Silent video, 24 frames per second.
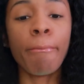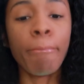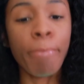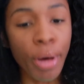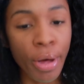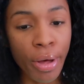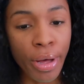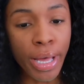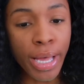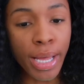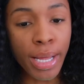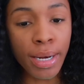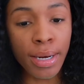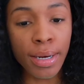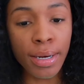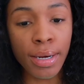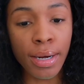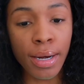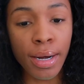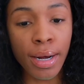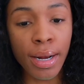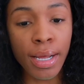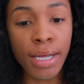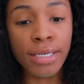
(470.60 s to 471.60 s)
but
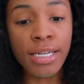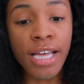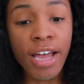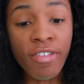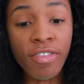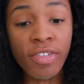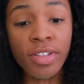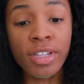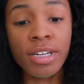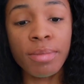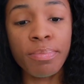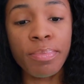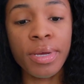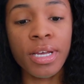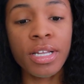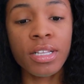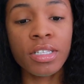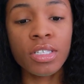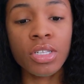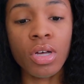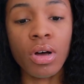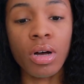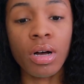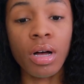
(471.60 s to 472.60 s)
it definitely
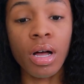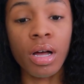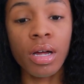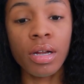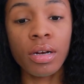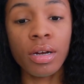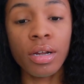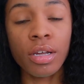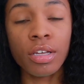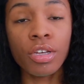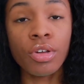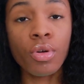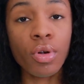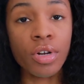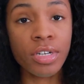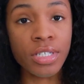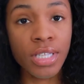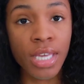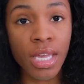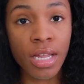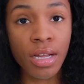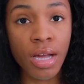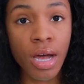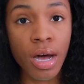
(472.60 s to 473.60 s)
depends on your
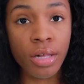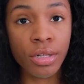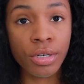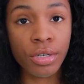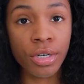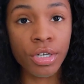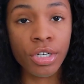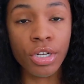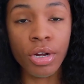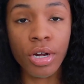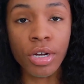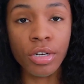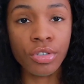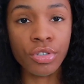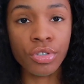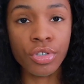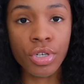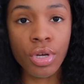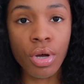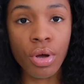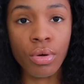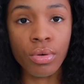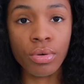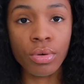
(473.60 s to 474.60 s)
skin color your
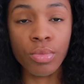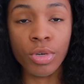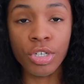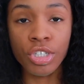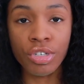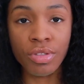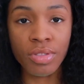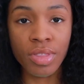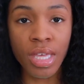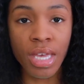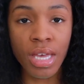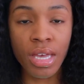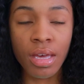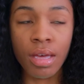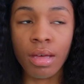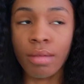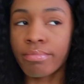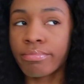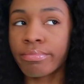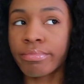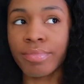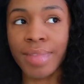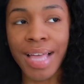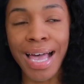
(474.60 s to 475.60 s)
undertone what you think
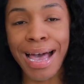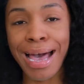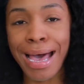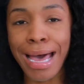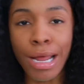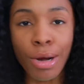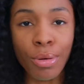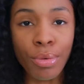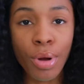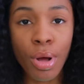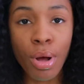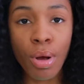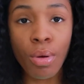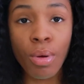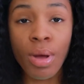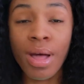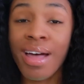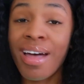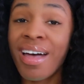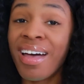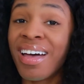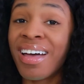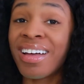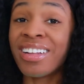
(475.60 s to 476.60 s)
i don't know
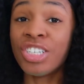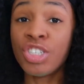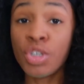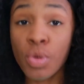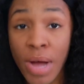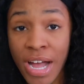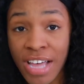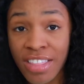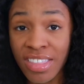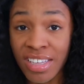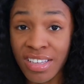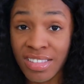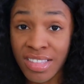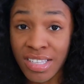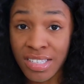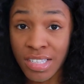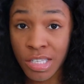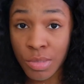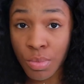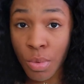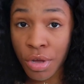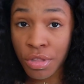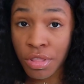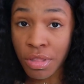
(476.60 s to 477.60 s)
do i think this
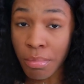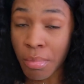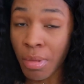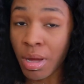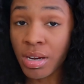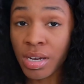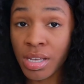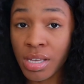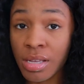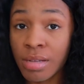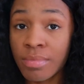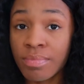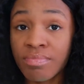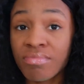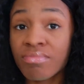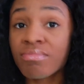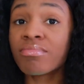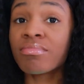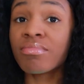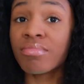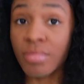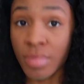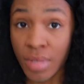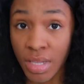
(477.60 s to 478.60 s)
is worth the money
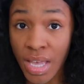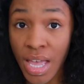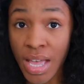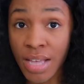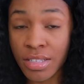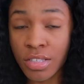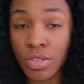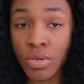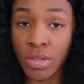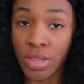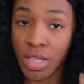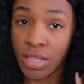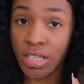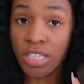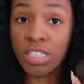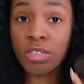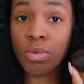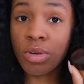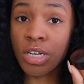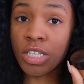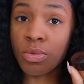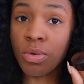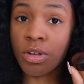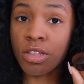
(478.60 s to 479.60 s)
Yes. Do I think
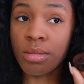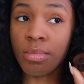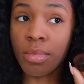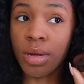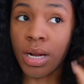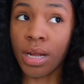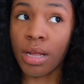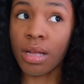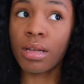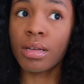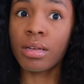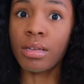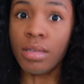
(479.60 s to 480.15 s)
this one is worth the money?